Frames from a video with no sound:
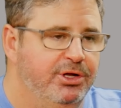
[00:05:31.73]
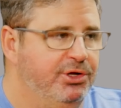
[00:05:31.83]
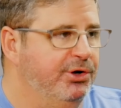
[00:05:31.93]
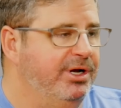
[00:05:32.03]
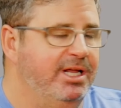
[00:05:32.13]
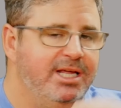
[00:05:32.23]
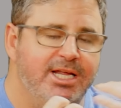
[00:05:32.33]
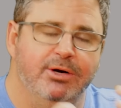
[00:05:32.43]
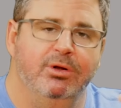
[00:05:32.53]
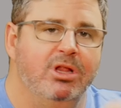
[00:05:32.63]
You're going to
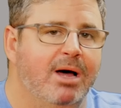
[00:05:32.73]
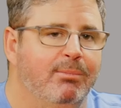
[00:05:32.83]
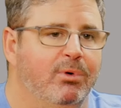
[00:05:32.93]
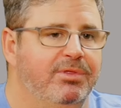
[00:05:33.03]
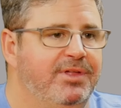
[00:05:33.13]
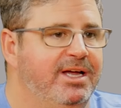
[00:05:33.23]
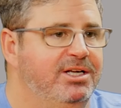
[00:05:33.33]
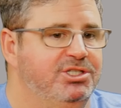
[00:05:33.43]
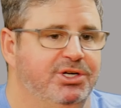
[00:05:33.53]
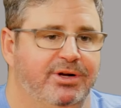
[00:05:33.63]
hear a lot more
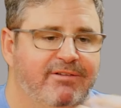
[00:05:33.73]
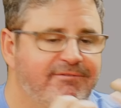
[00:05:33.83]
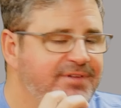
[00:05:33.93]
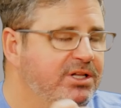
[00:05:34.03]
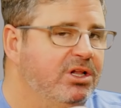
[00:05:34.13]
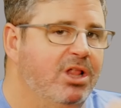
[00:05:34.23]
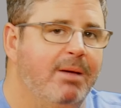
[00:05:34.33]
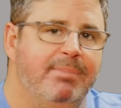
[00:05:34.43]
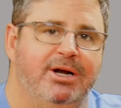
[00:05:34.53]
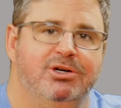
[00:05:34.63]
things. You're going to feel a
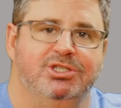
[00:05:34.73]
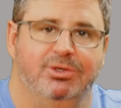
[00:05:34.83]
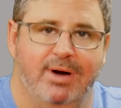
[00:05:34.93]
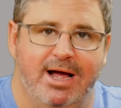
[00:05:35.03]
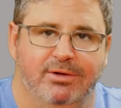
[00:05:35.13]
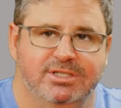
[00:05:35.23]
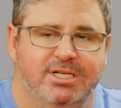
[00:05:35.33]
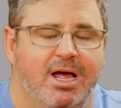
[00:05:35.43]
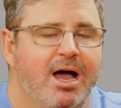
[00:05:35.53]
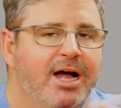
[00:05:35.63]
lot better surrounds.
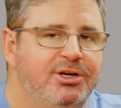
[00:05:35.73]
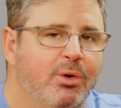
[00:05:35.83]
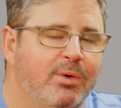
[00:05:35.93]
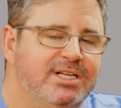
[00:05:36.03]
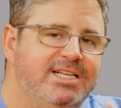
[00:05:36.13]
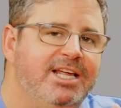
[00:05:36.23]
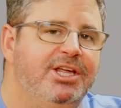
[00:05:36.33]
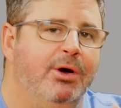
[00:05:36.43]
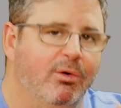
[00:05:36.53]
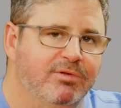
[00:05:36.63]
I don't want to say
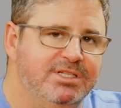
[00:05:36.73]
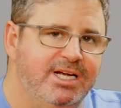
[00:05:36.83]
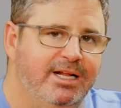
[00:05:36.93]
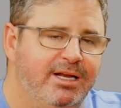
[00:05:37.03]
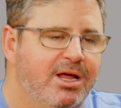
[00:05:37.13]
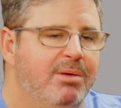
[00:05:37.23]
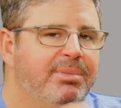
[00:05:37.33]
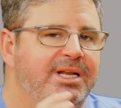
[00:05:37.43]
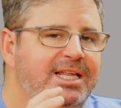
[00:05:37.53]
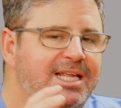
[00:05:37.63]
he overdid it,
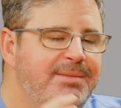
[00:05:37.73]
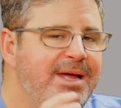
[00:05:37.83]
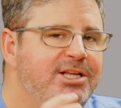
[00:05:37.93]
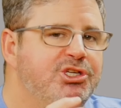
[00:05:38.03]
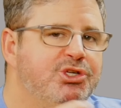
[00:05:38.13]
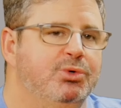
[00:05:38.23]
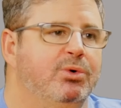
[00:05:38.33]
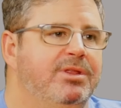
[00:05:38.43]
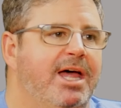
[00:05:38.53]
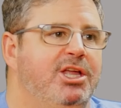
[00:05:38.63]
but he made
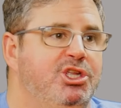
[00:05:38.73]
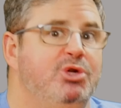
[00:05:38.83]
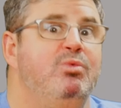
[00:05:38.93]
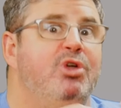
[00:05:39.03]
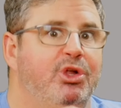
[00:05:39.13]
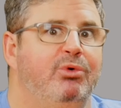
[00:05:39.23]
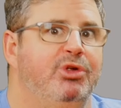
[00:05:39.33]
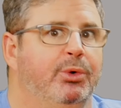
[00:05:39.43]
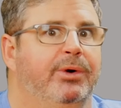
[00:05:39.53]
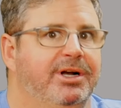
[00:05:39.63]
sure that you knew
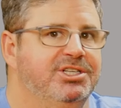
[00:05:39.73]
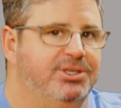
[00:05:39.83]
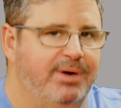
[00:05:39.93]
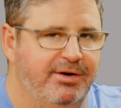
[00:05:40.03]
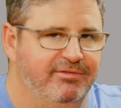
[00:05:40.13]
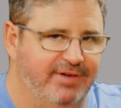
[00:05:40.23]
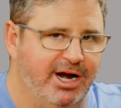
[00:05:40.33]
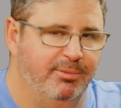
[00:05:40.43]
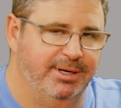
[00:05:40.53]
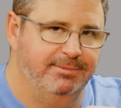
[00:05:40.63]
you were in a surround
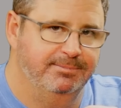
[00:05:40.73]
environment.